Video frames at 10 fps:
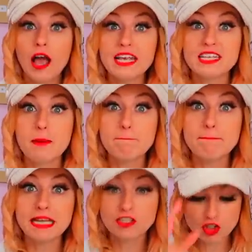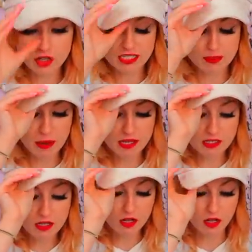It's a Matrix
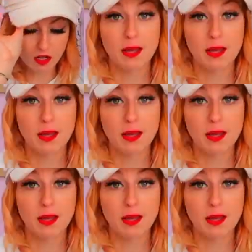puzzle.